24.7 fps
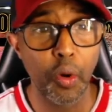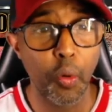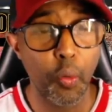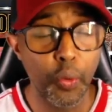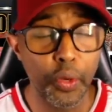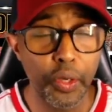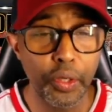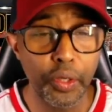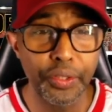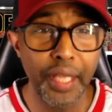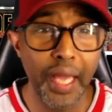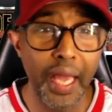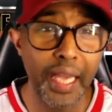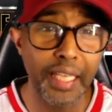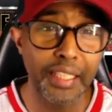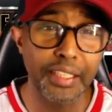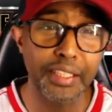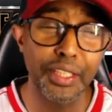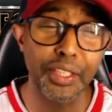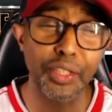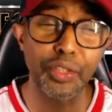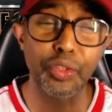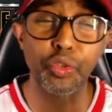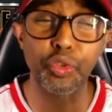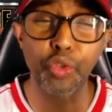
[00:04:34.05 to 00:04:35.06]
We could
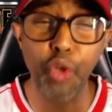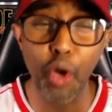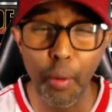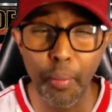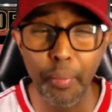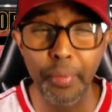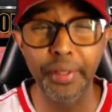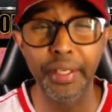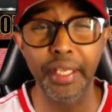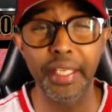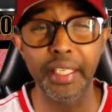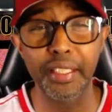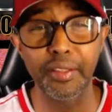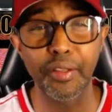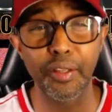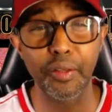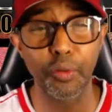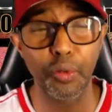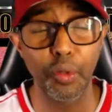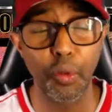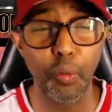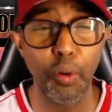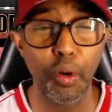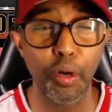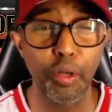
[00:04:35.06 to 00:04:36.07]
actually dominate
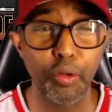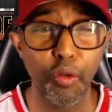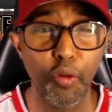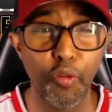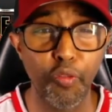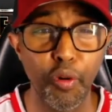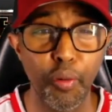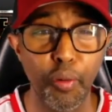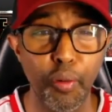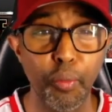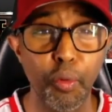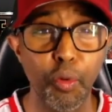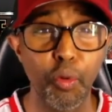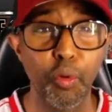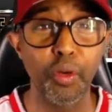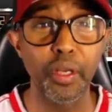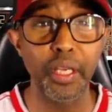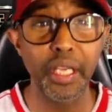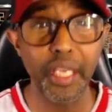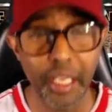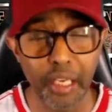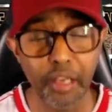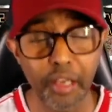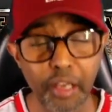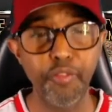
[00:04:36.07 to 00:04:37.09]
the world of football
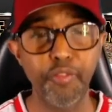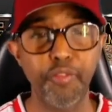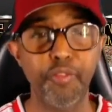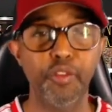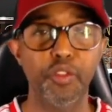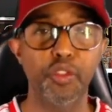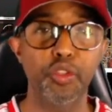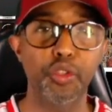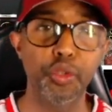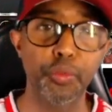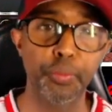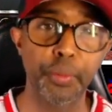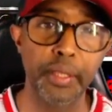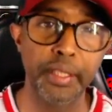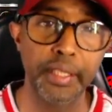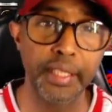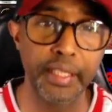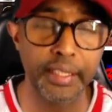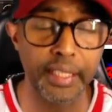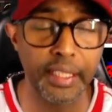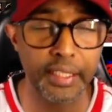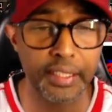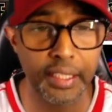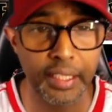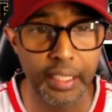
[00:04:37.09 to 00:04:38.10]
if Super
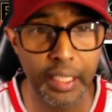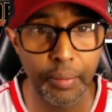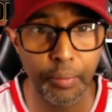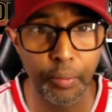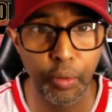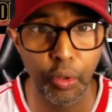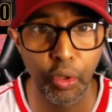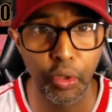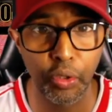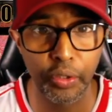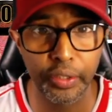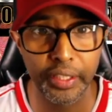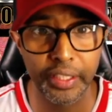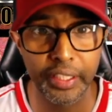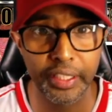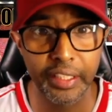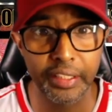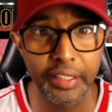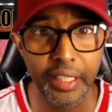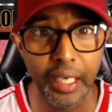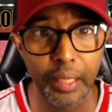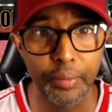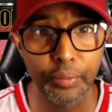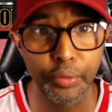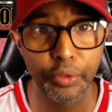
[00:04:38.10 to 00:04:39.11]
League doesn't come along
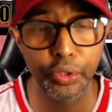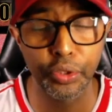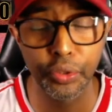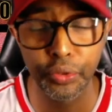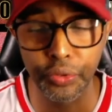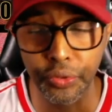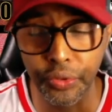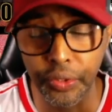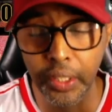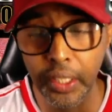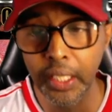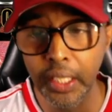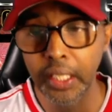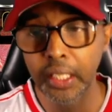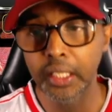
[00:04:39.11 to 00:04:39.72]
anytime soon.